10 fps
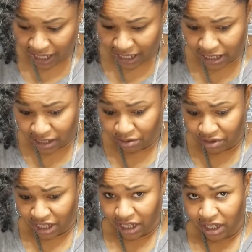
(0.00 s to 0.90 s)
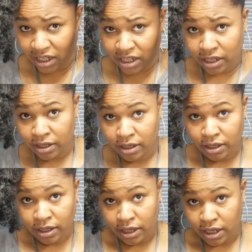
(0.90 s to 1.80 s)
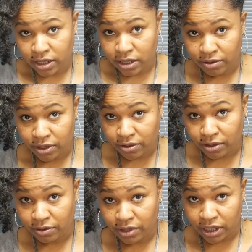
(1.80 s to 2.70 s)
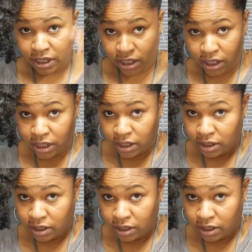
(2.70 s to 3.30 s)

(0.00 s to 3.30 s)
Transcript: is so thick. It's so thick.